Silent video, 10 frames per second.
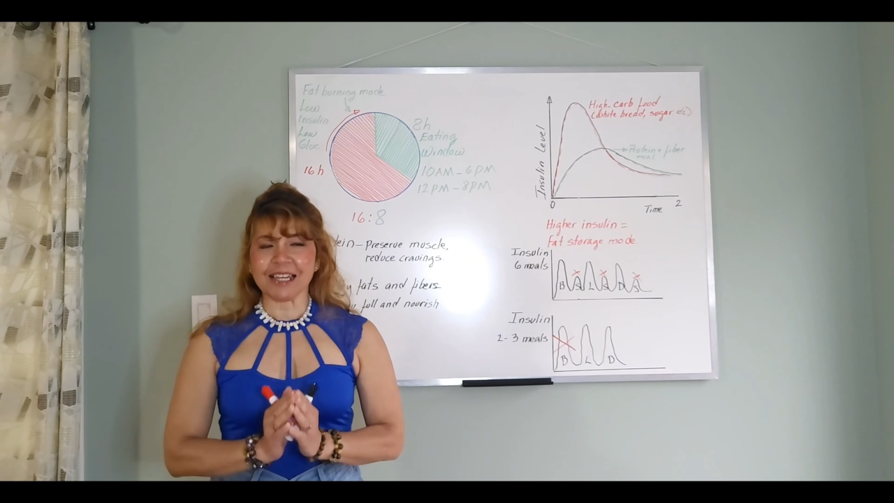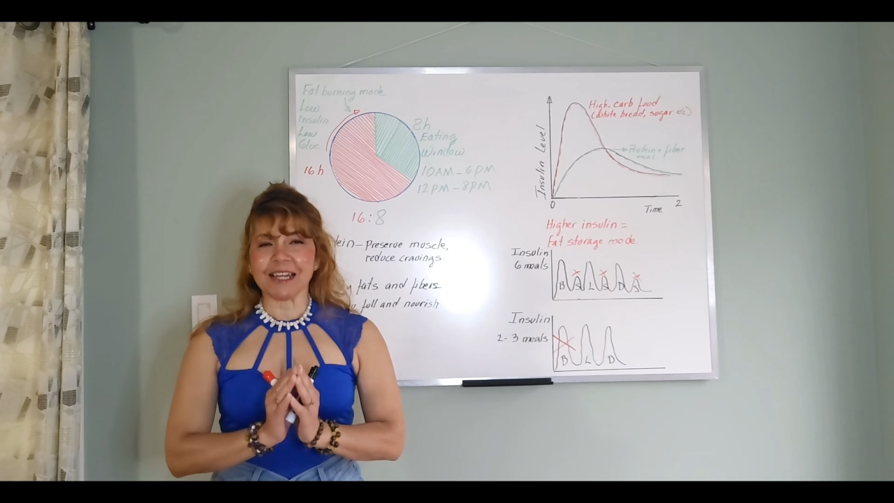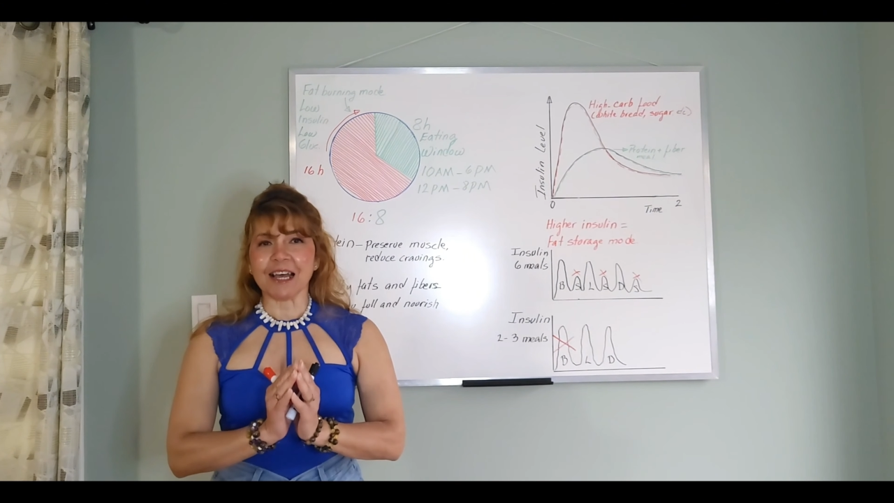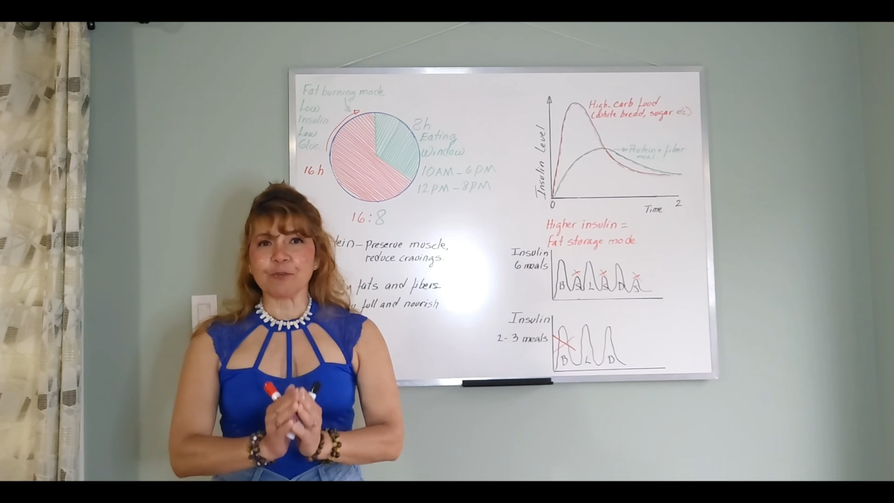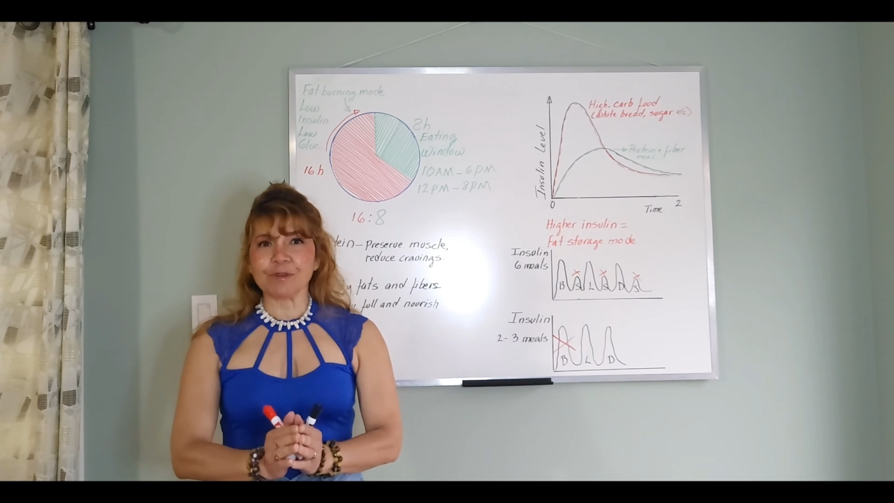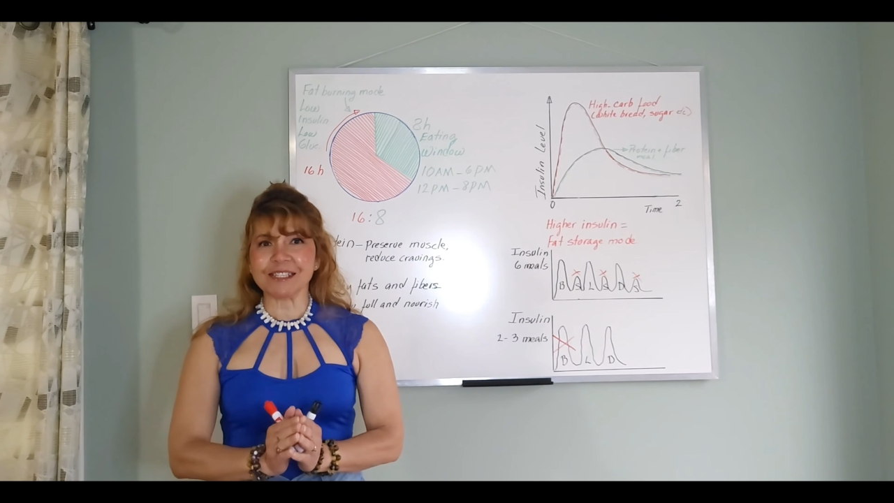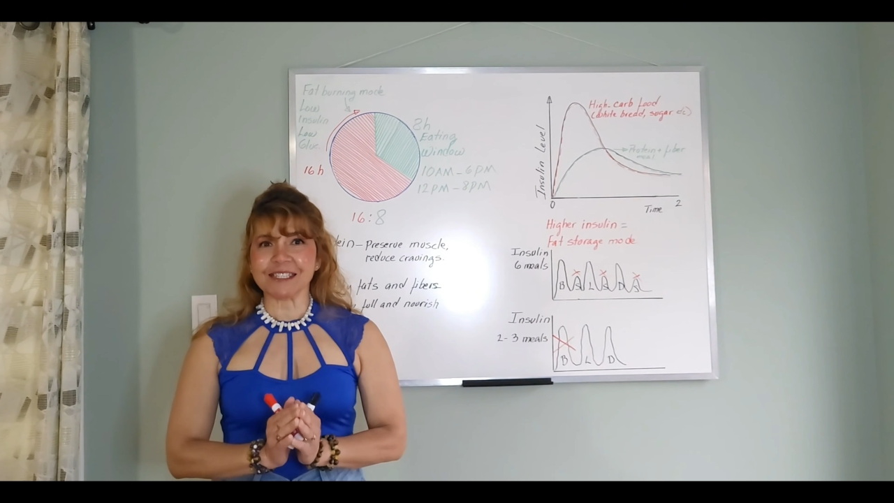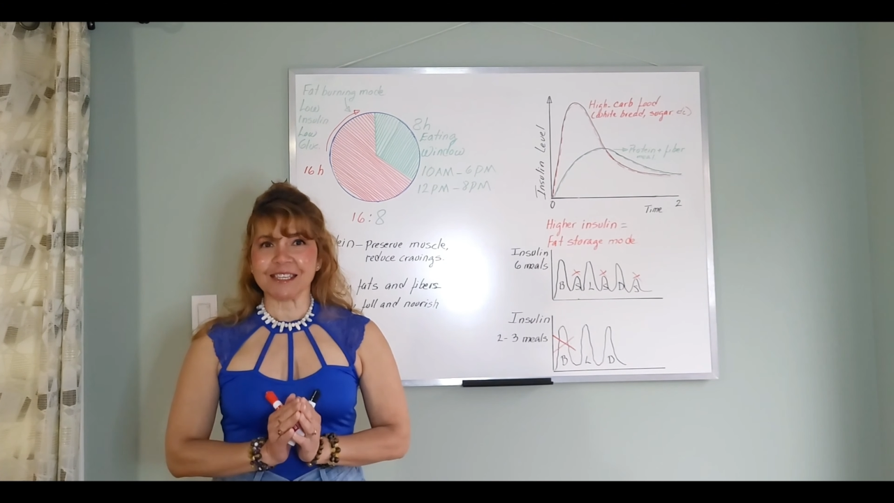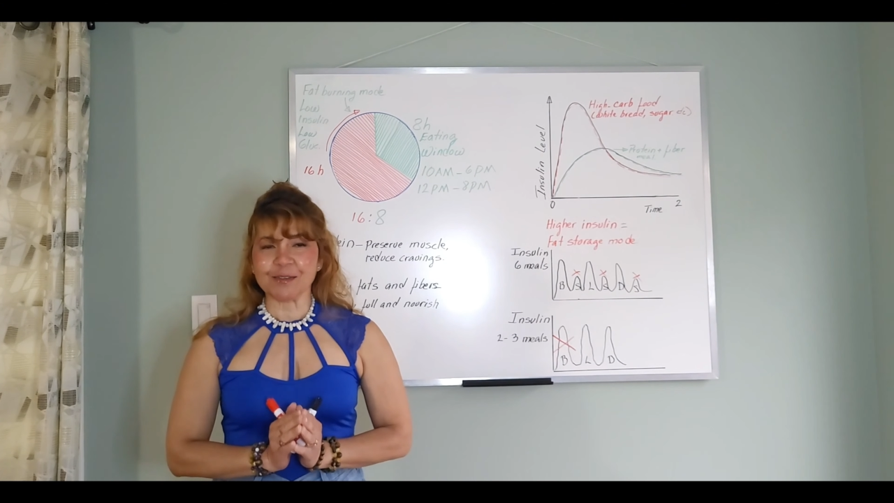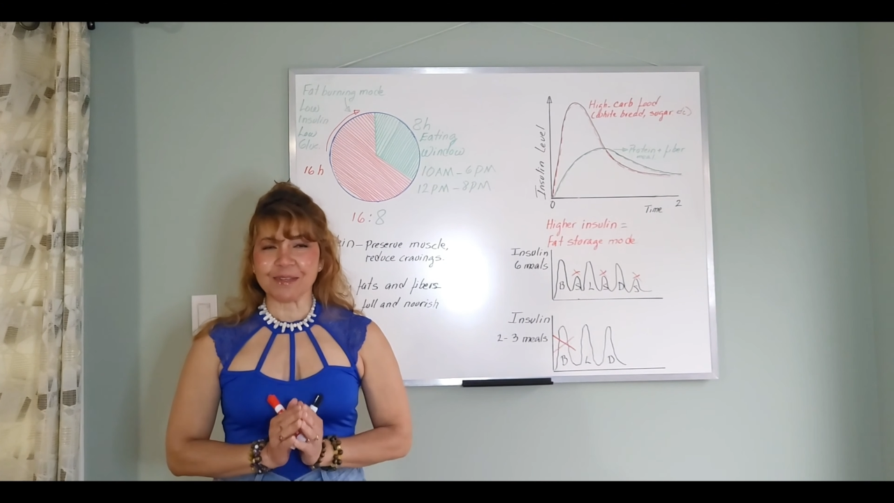and I will
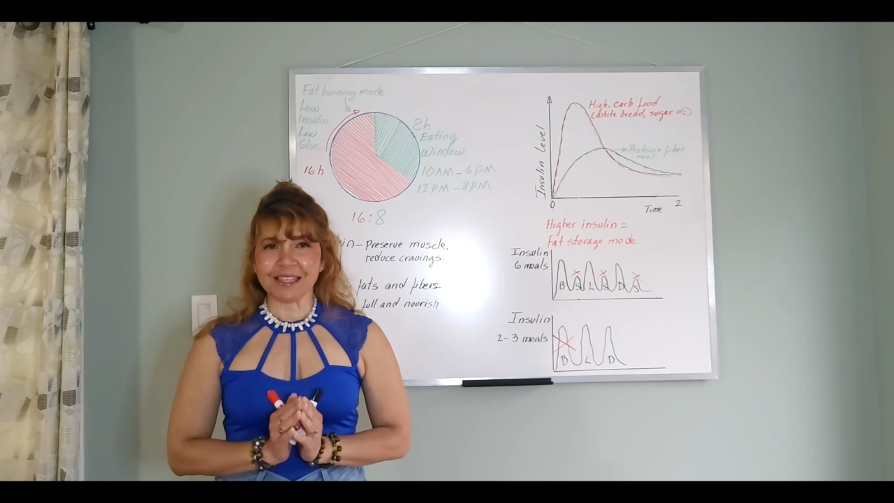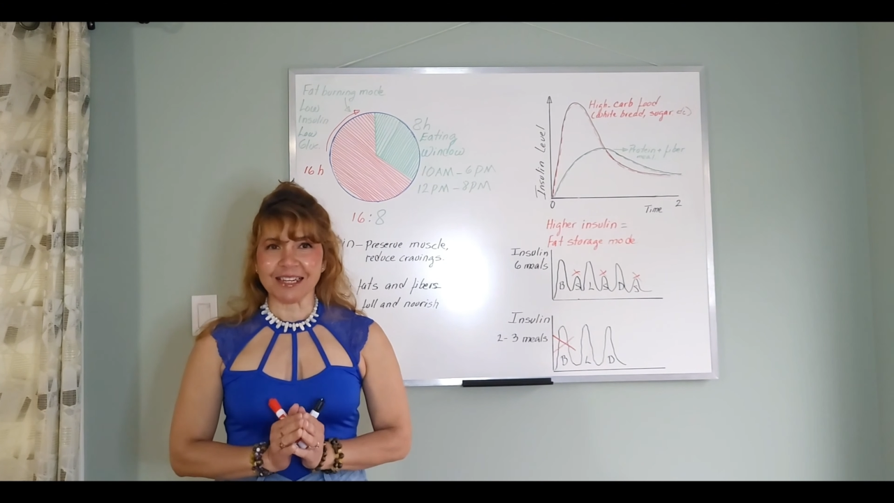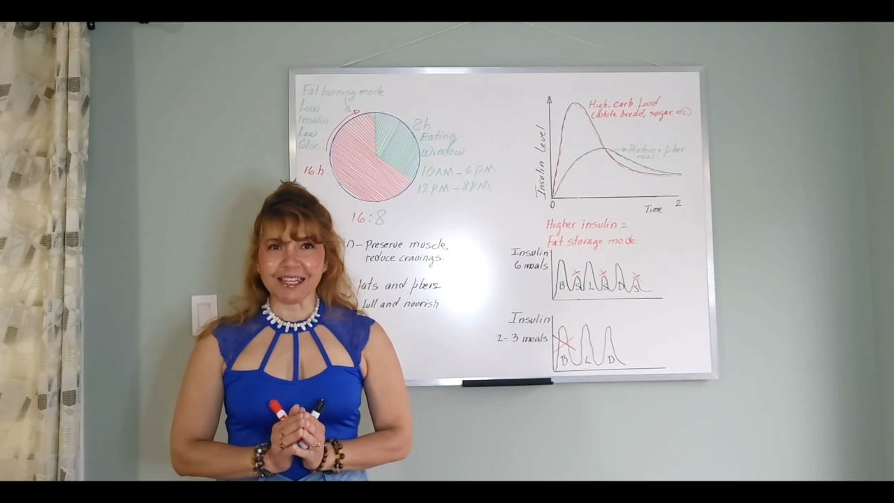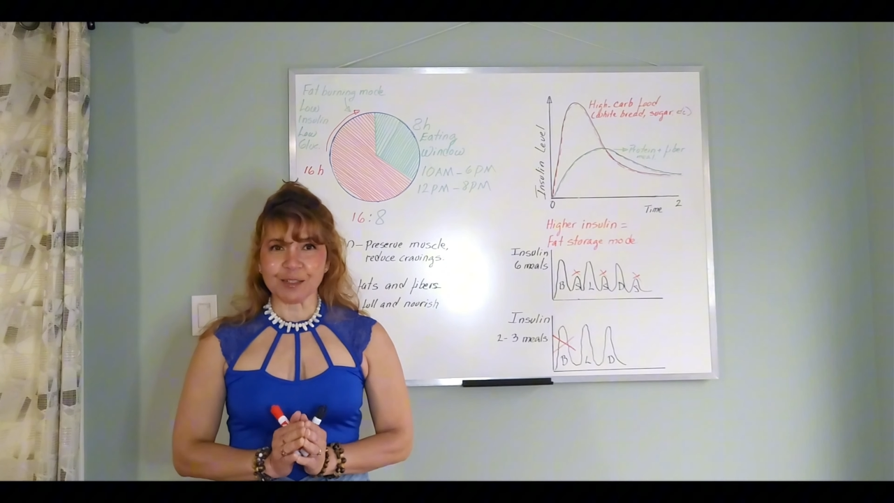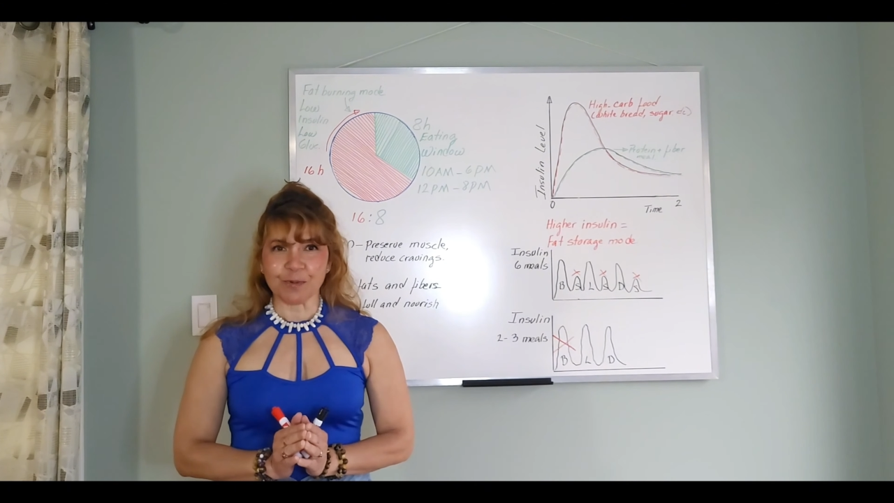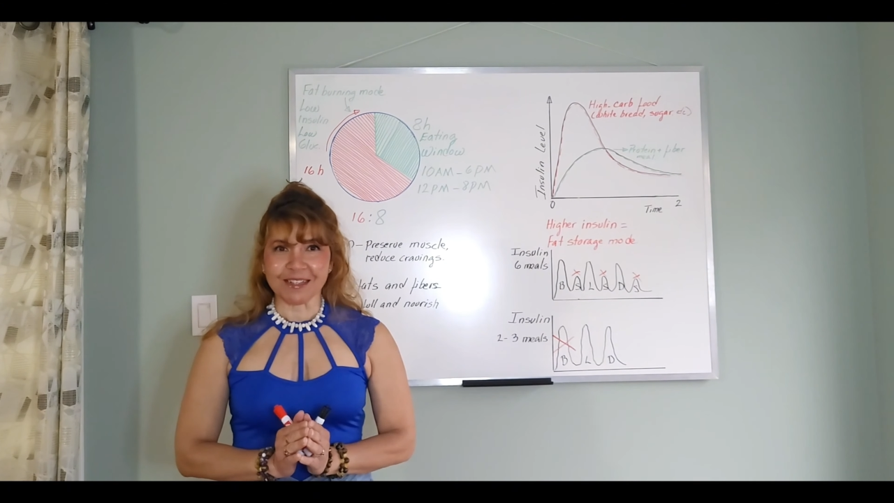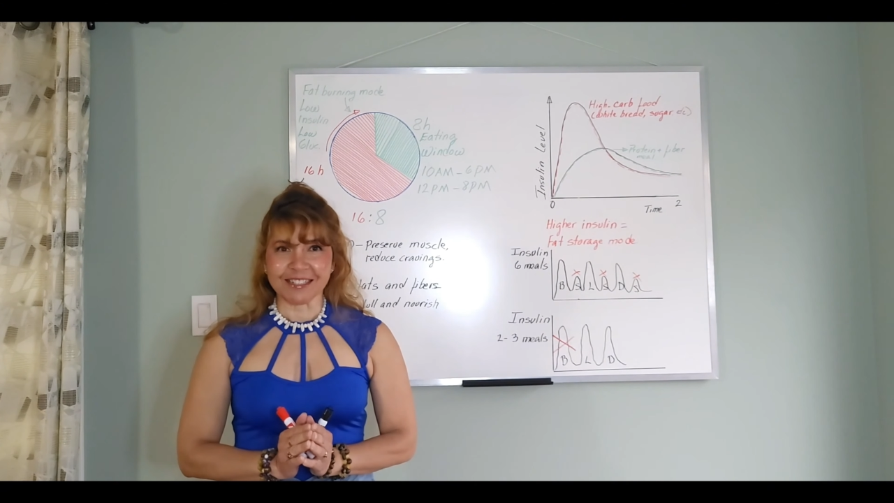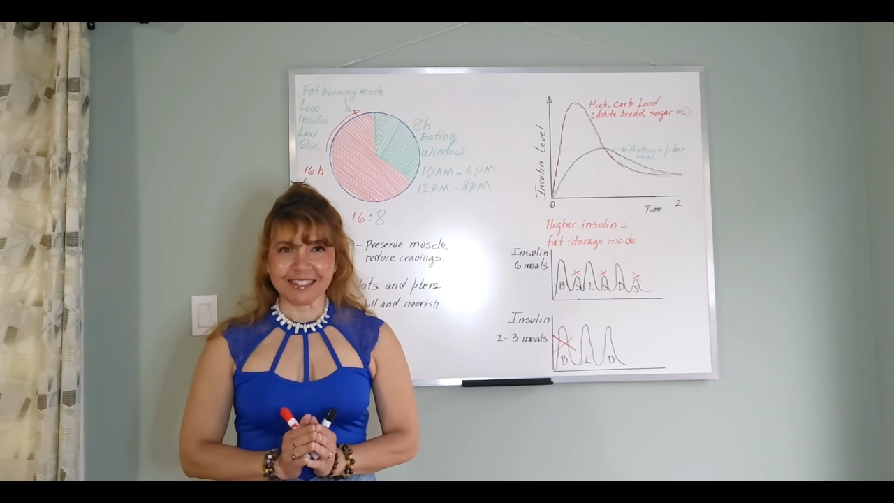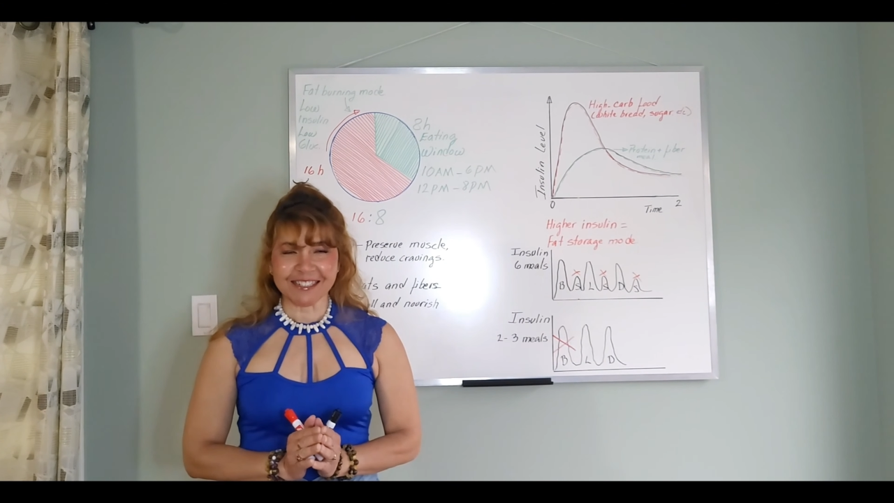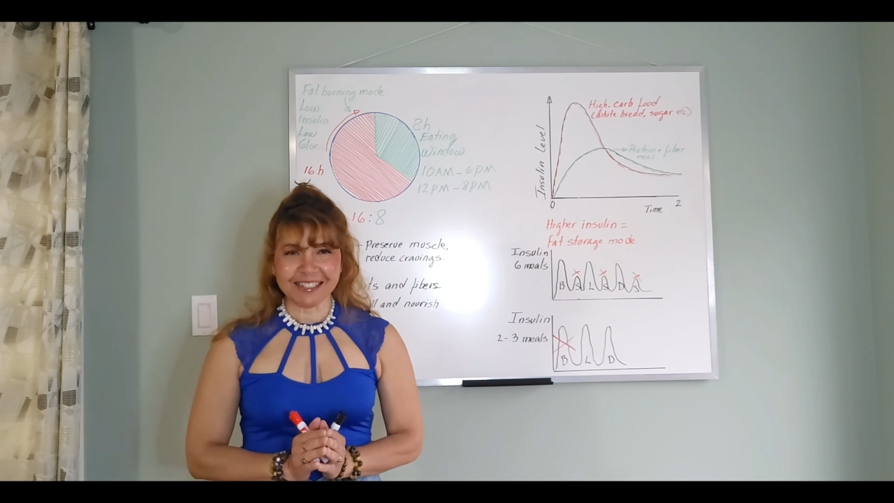see you in the next one.